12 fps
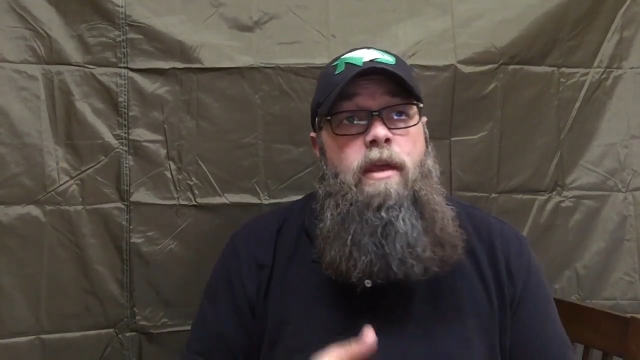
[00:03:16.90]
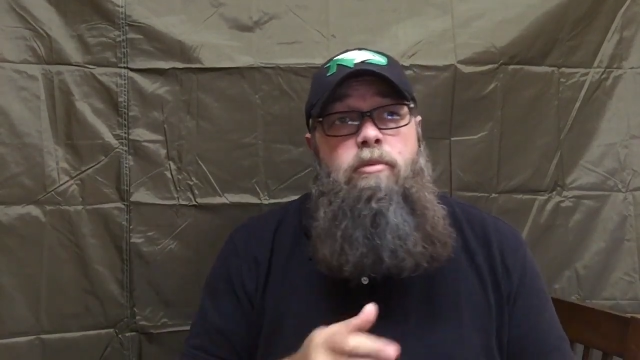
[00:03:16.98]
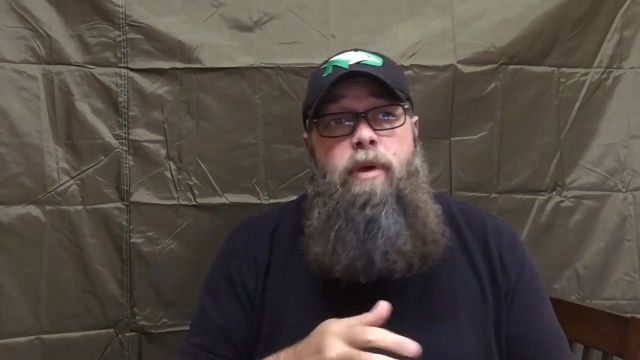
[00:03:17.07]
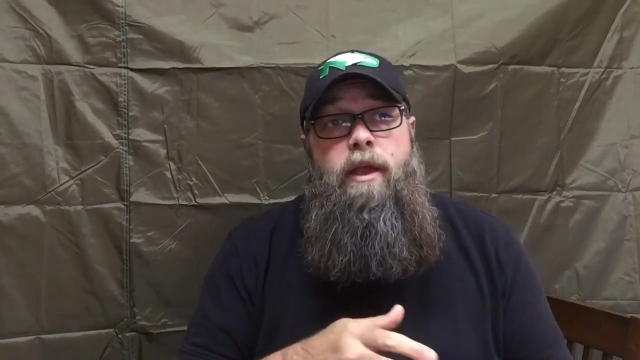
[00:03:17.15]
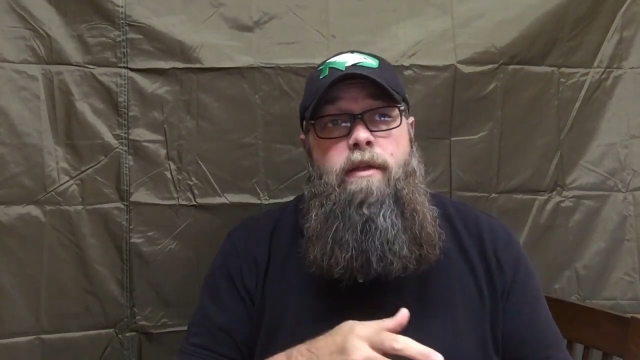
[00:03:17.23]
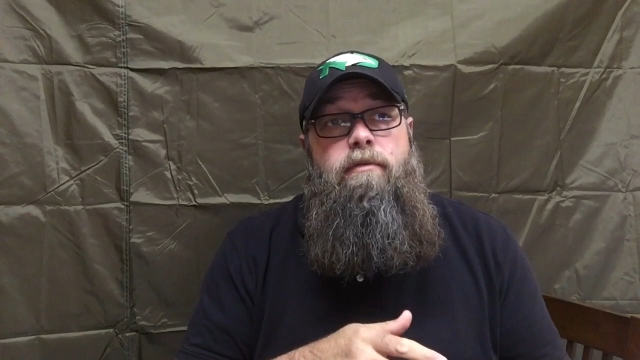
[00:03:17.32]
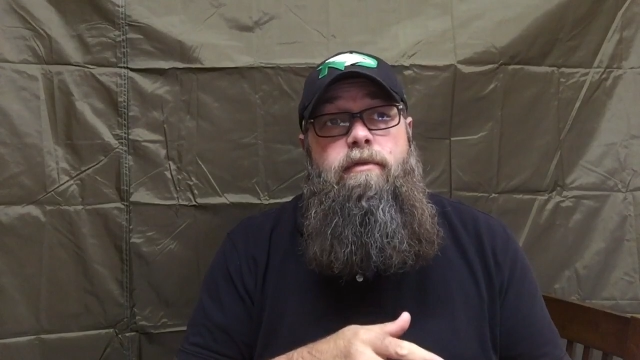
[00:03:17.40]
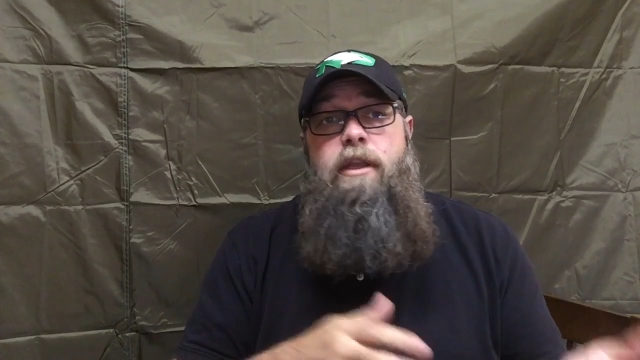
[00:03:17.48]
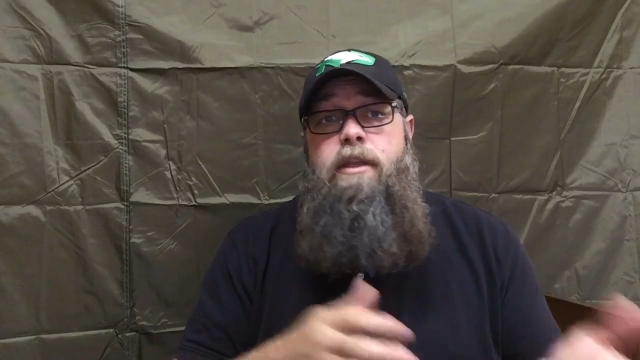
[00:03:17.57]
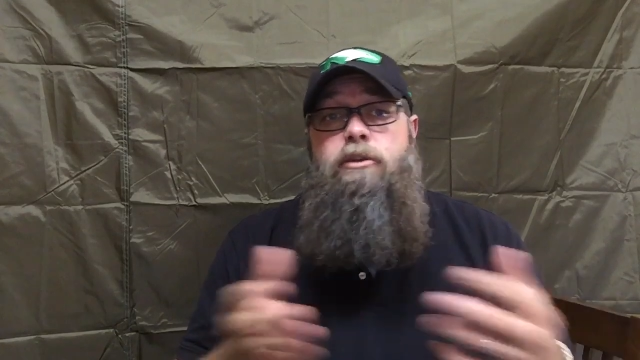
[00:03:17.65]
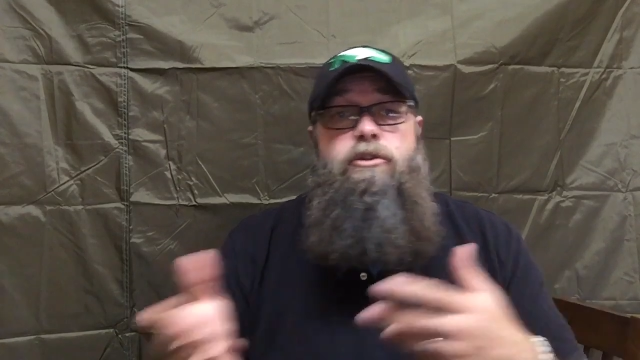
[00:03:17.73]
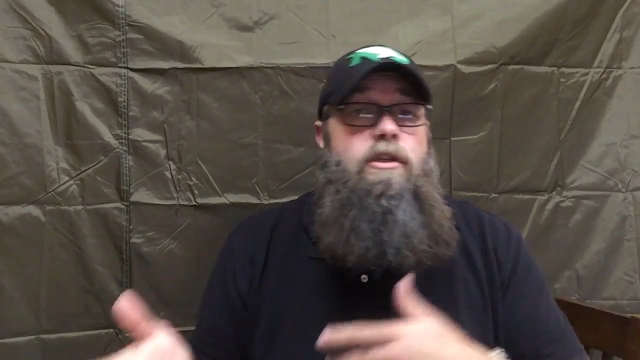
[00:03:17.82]
But
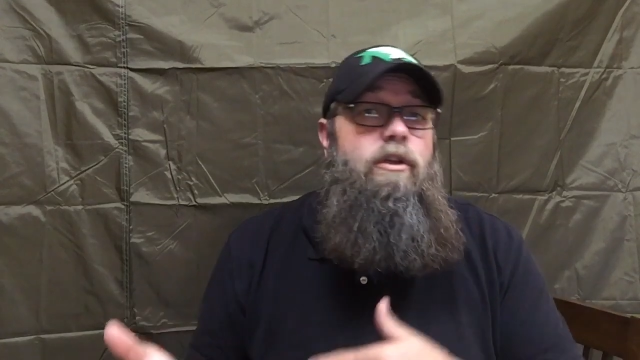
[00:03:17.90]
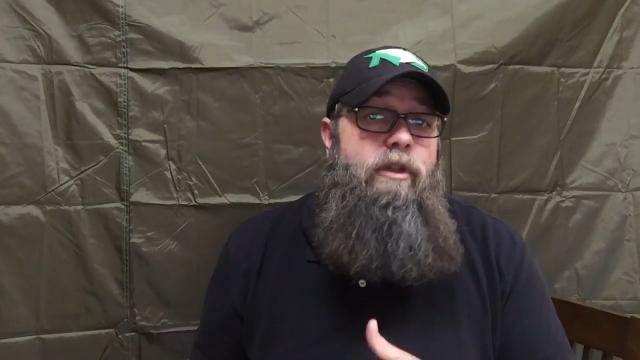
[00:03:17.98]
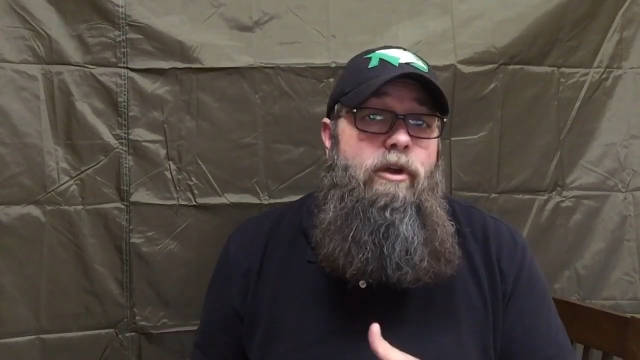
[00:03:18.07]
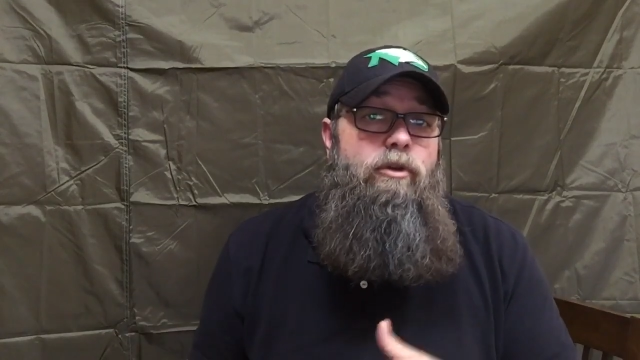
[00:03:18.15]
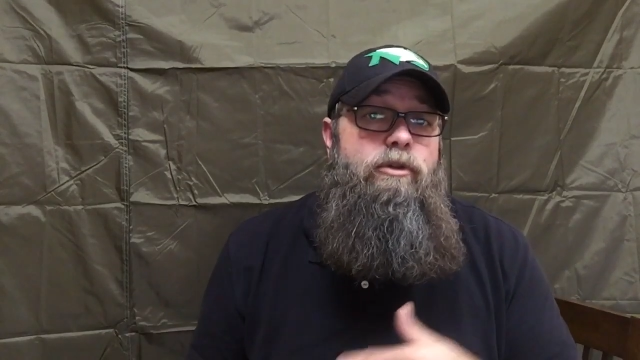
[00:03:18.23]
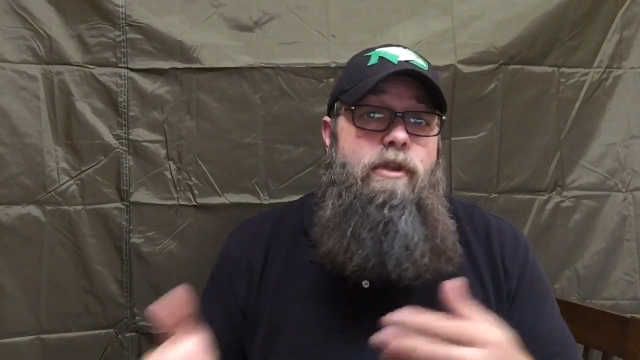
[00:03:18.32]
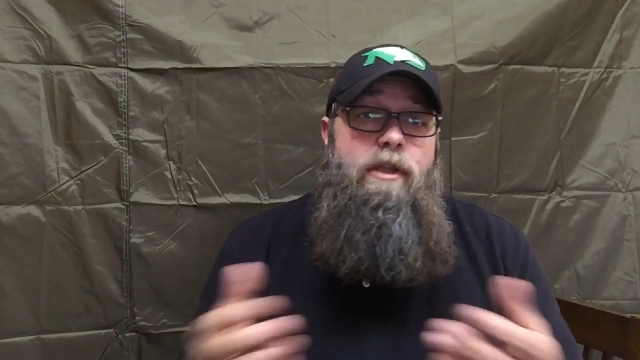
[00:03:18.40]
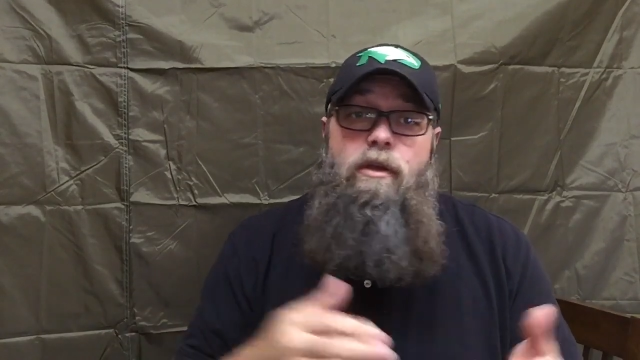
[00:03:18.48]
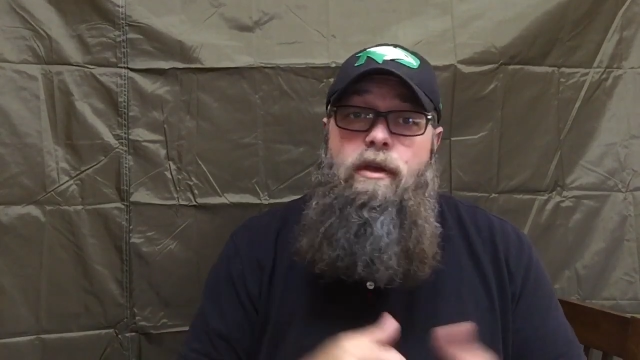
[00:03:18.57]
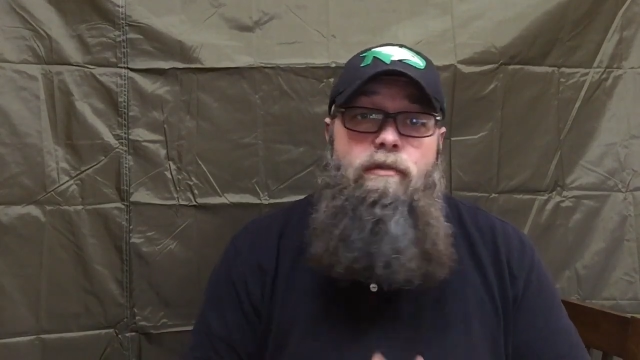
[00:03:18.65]
then there's still those that